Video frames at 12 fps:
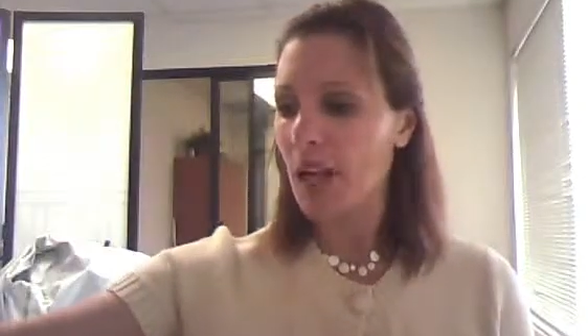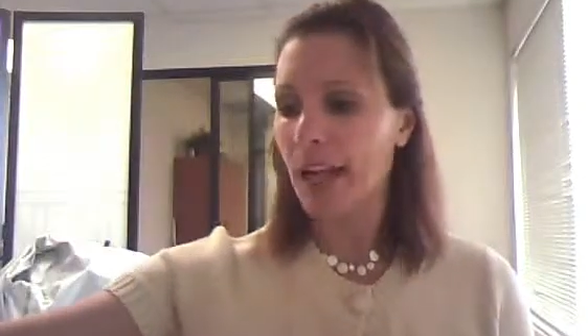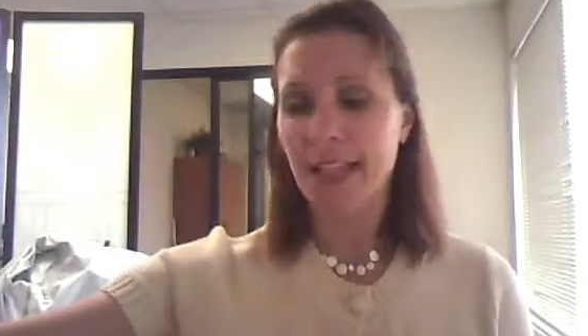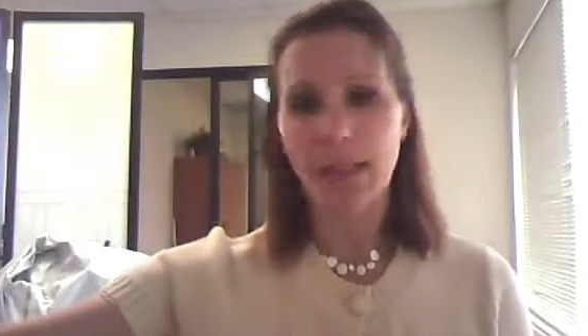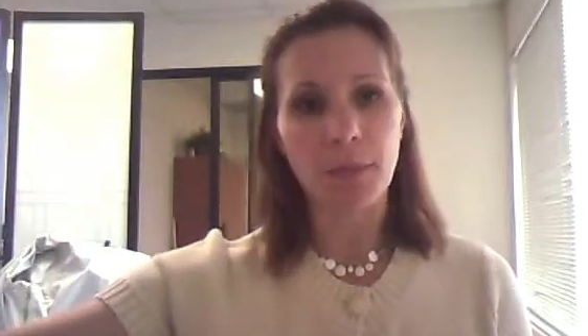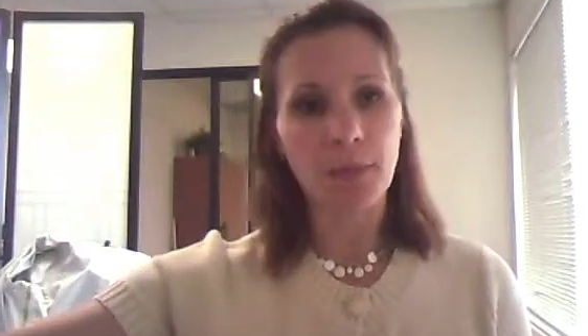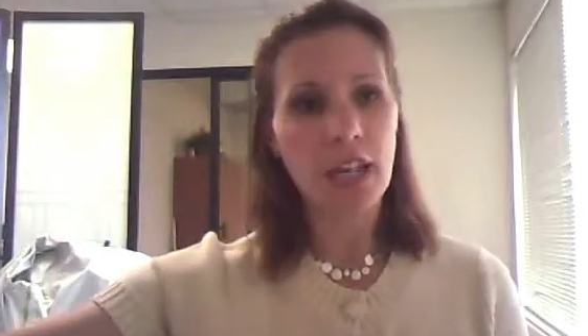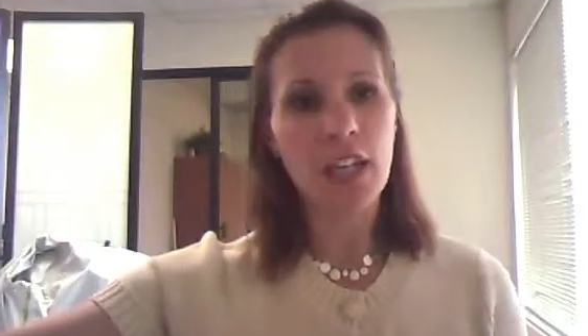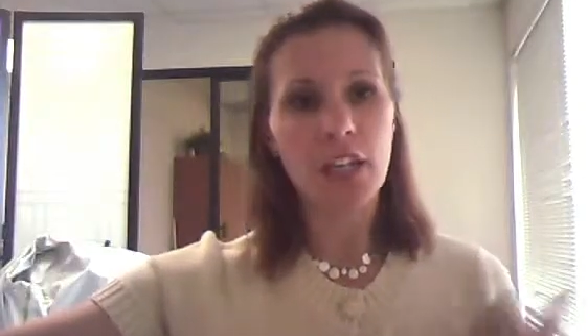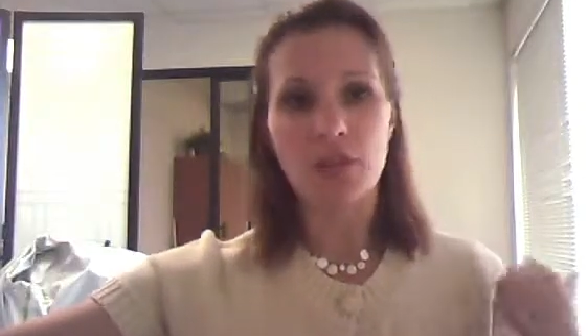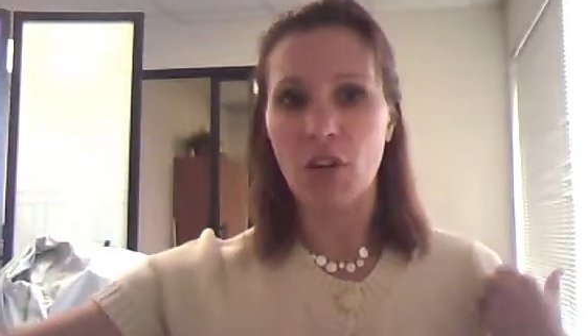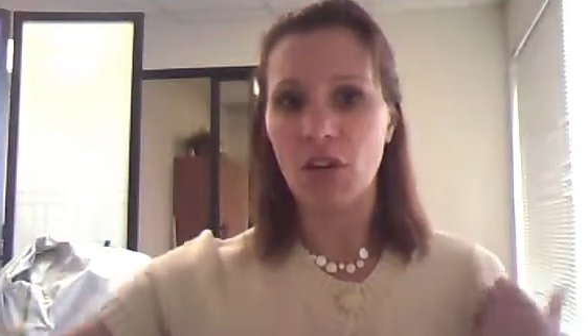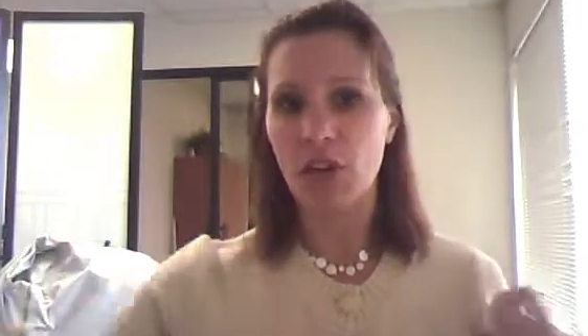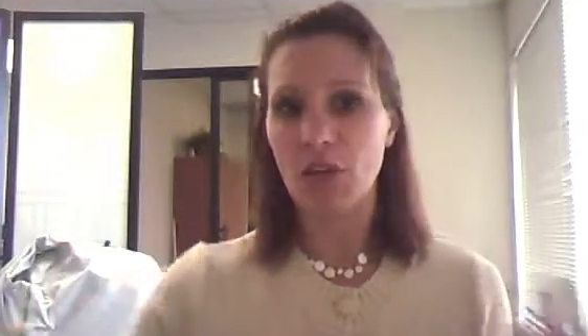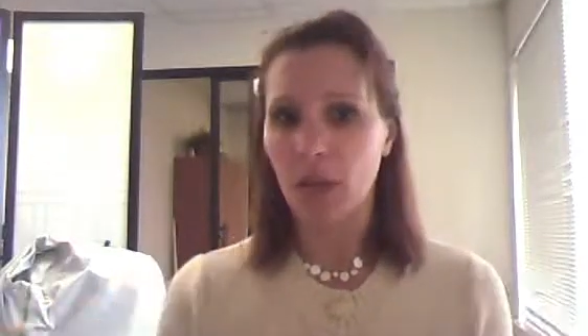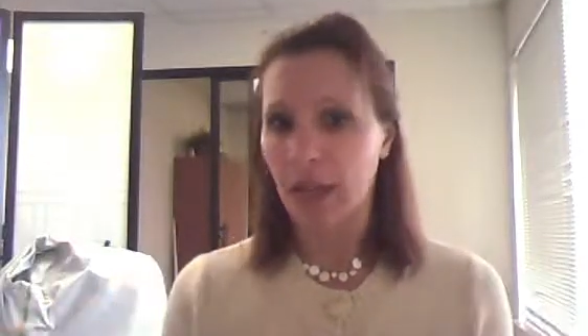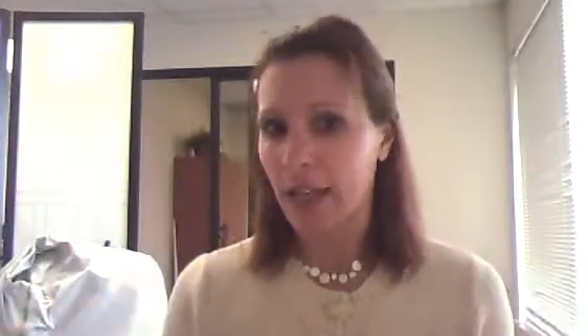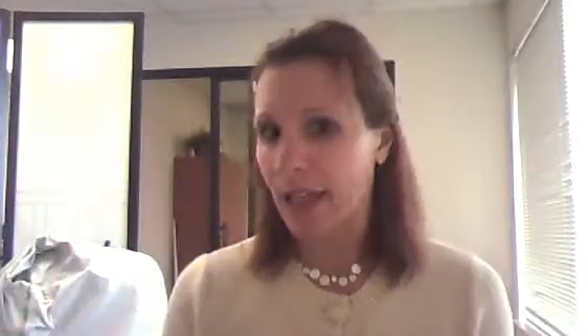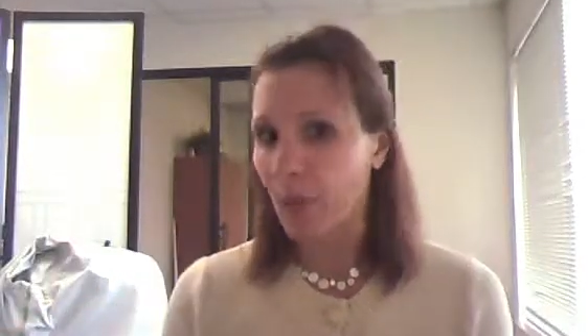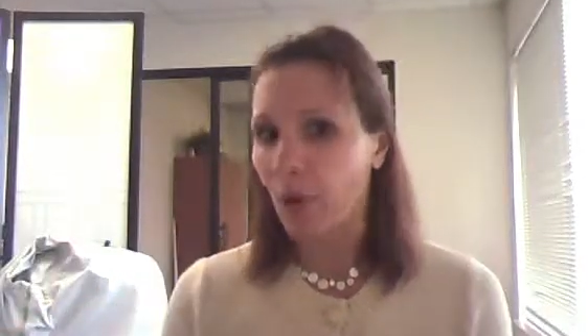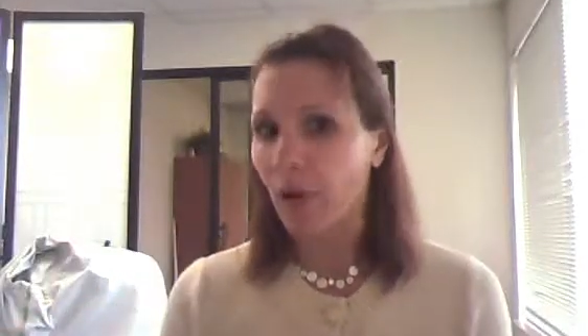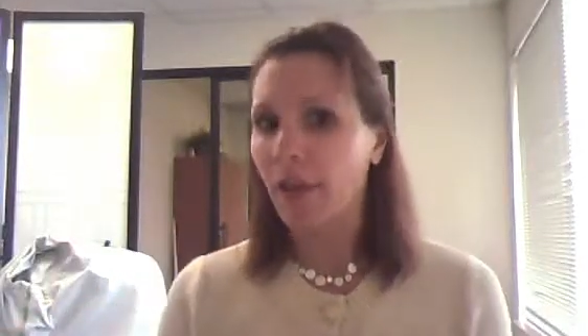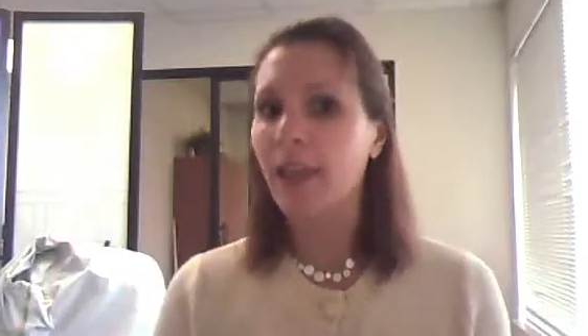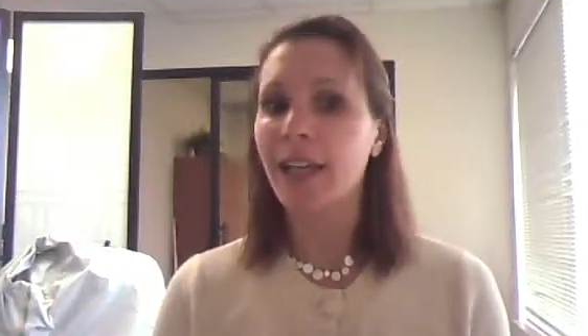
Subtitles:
it's empty, you know you want to get more.